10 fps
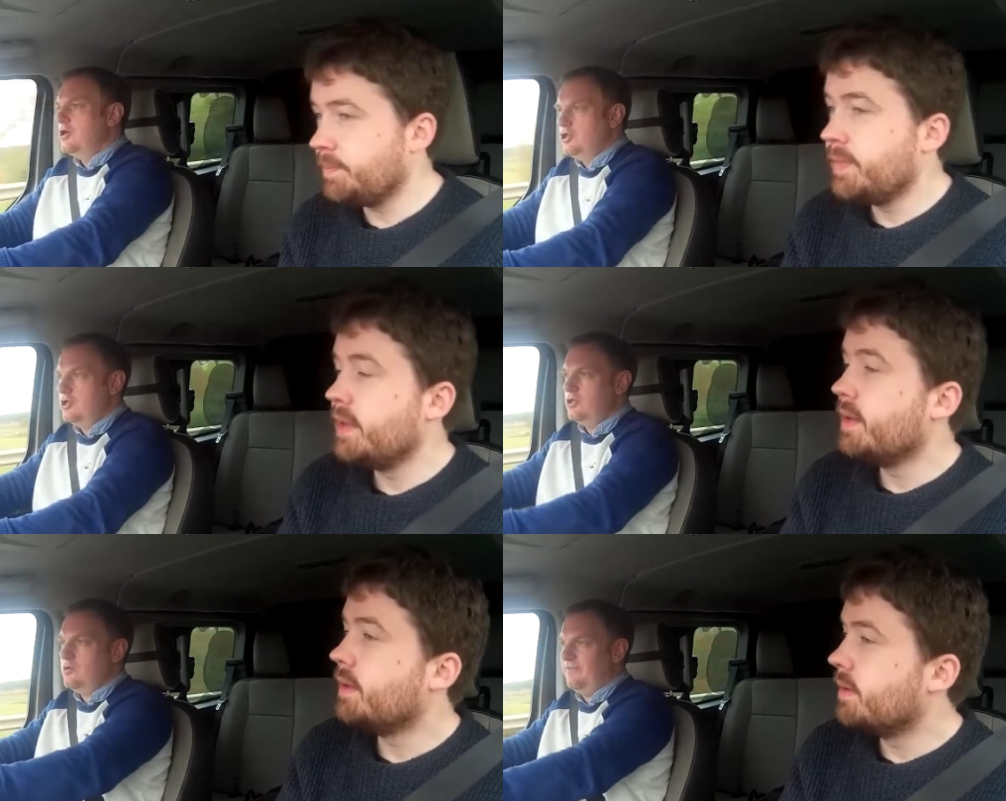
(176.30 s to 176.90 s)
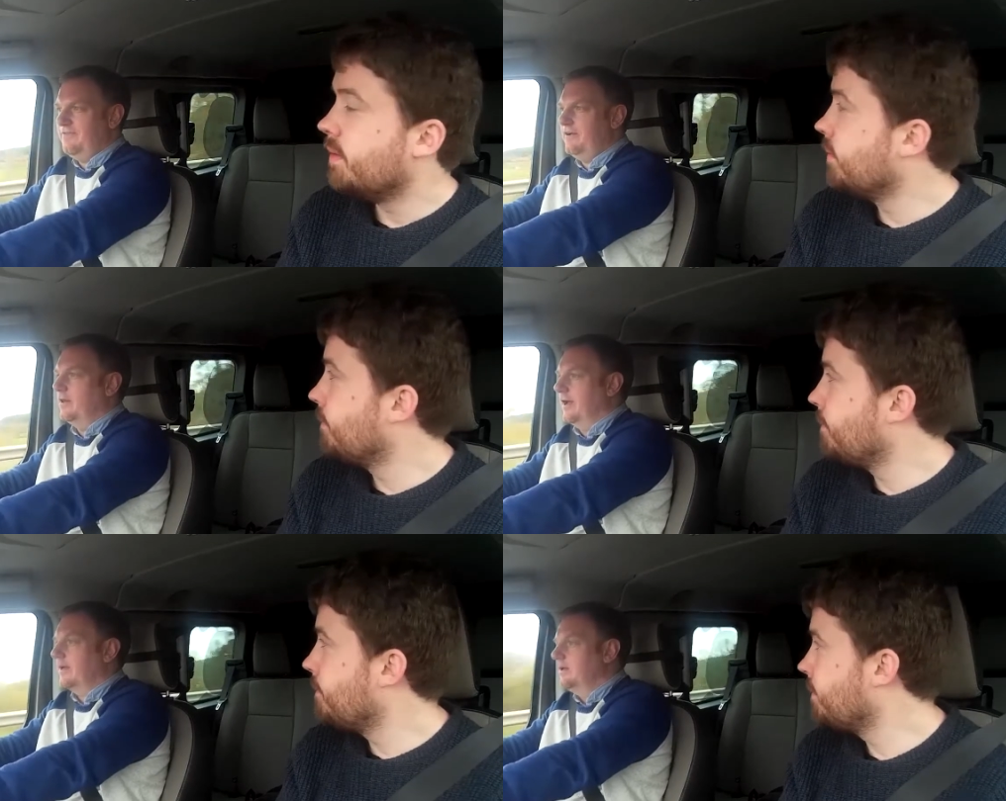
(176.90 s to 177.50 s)
Speaker 1: Do you know who I feel like?
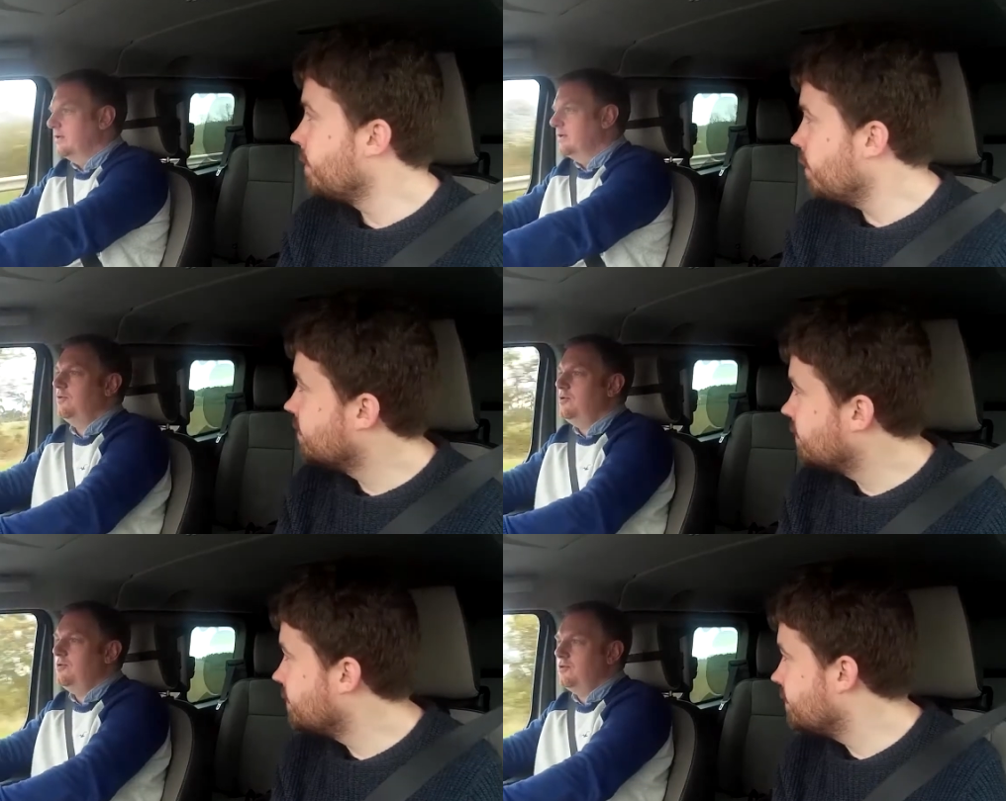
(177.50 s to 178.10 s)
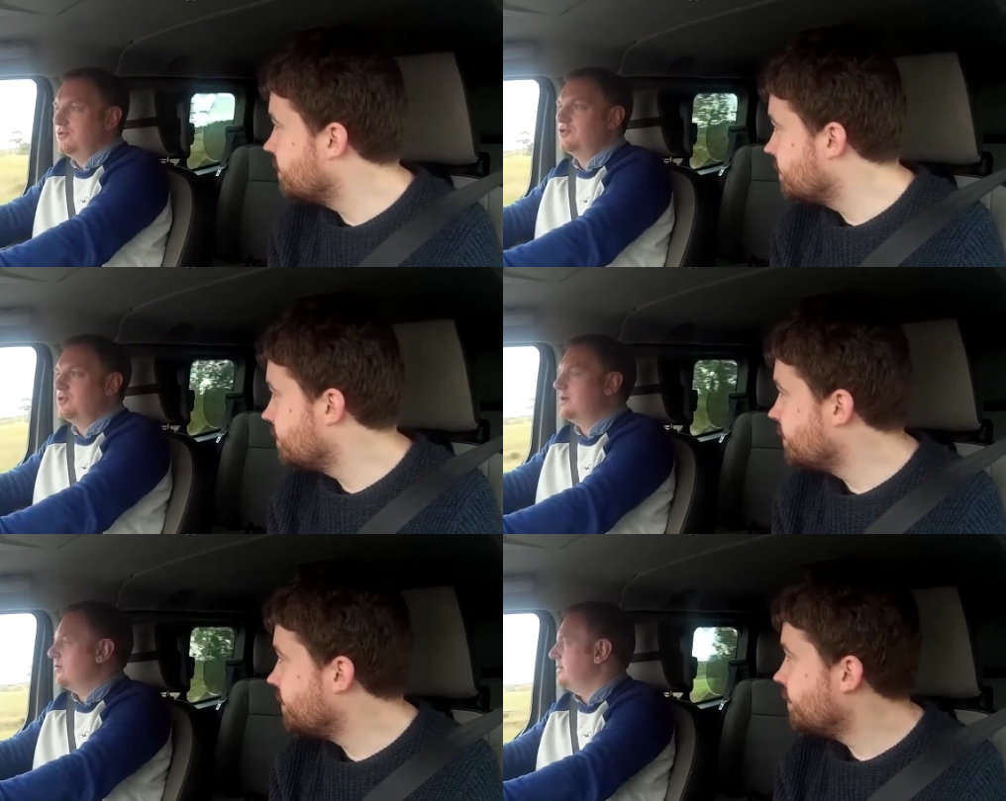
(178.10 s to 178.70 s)
Who? Who are those two
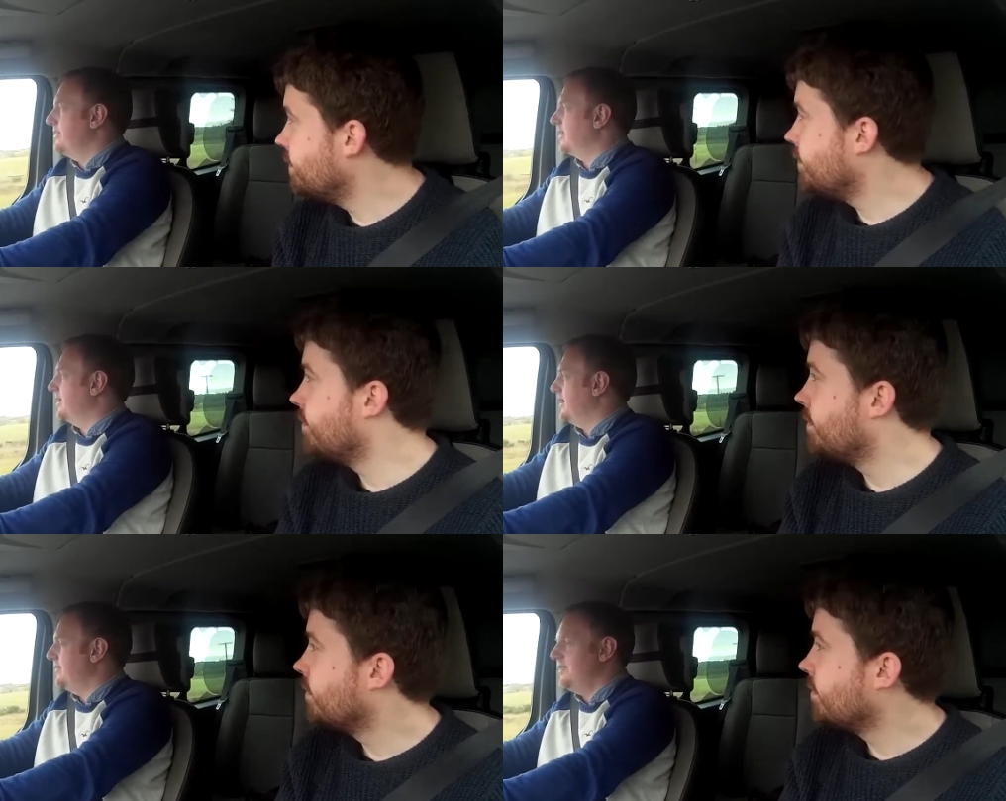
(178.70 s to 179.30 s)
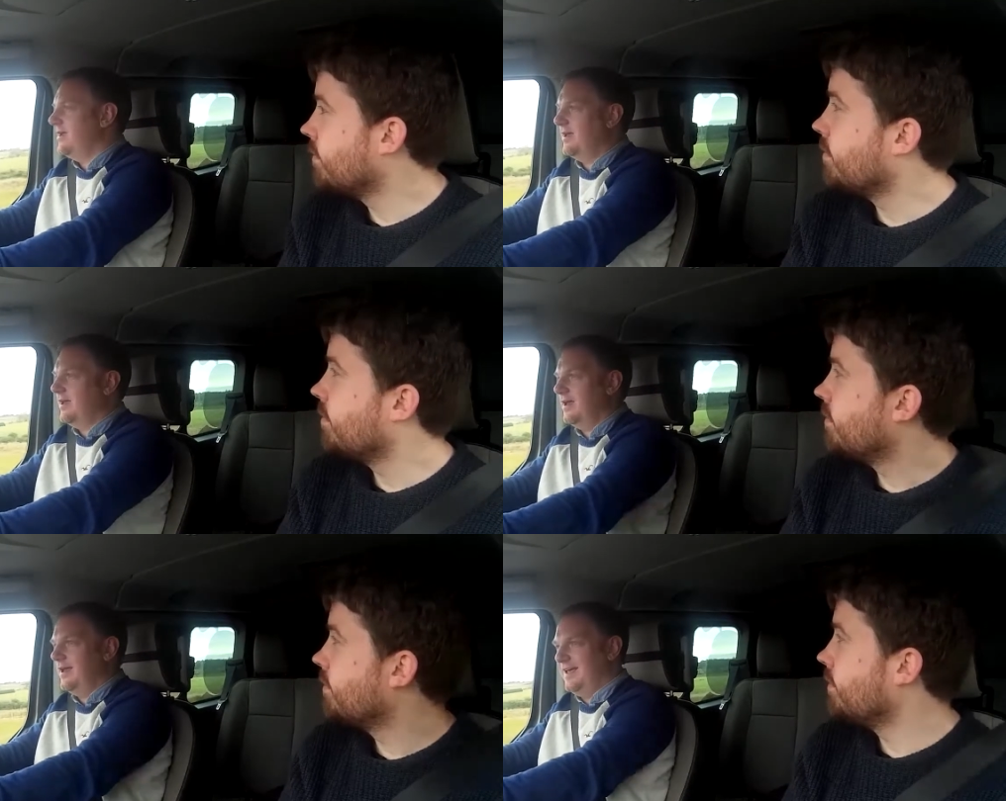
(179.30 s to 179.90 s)
that are in the in the
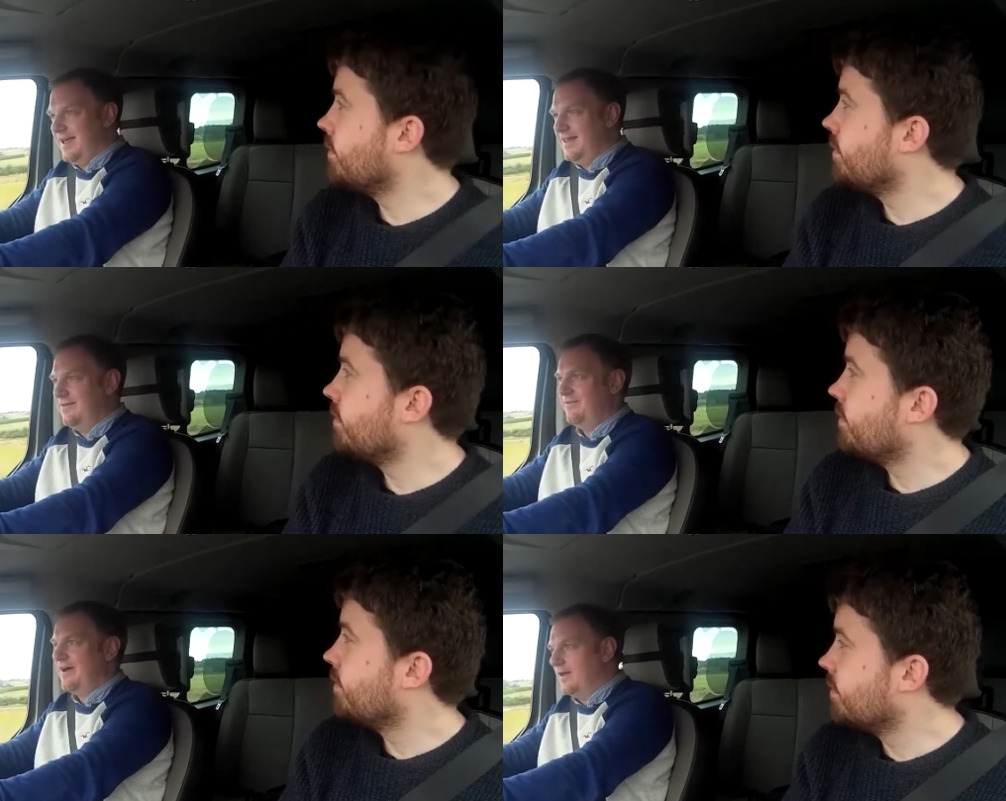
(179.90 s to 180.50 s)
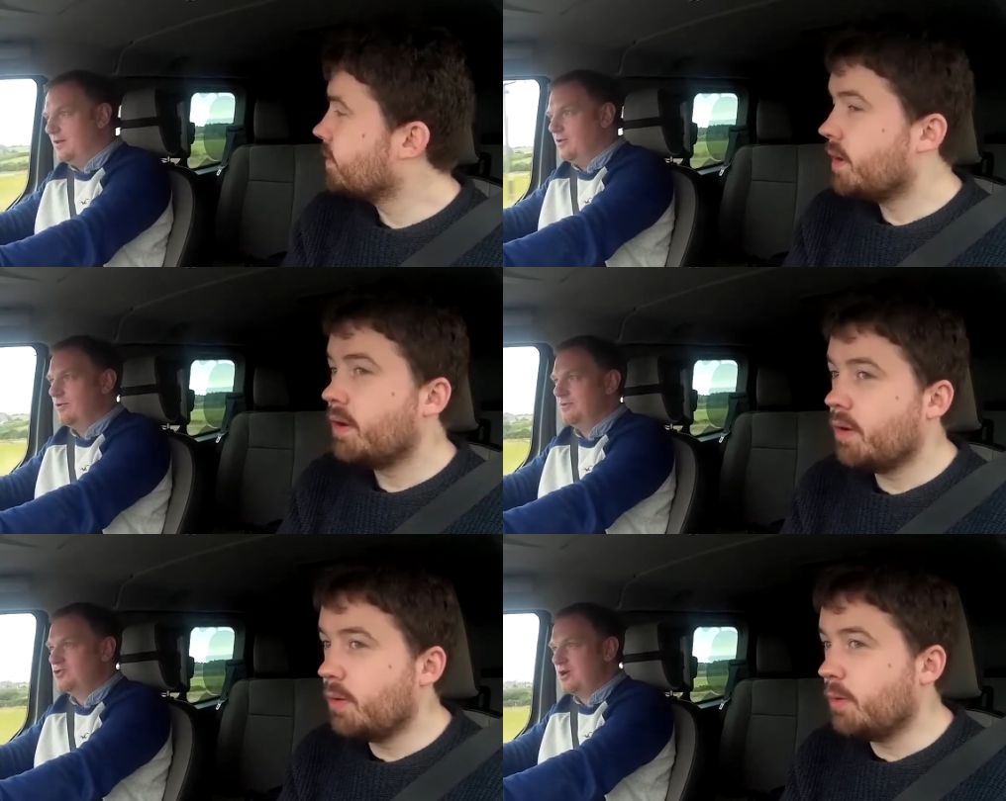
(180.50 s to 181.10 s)
in the van and always
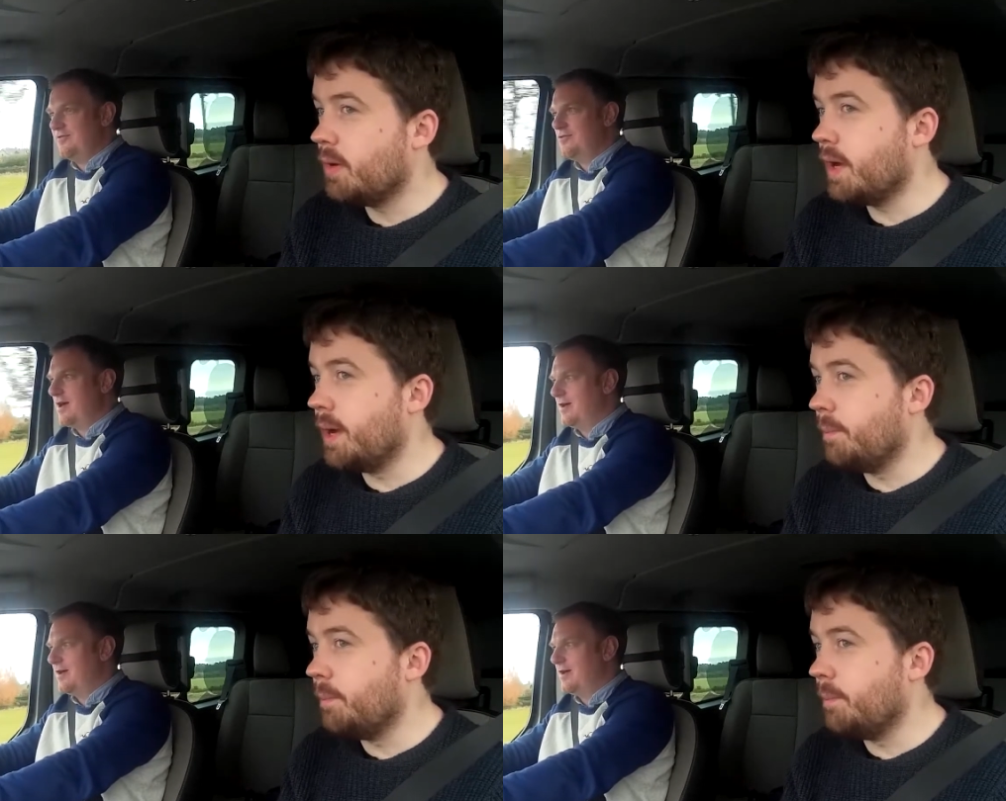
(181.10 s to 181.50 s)
oh, driving uh,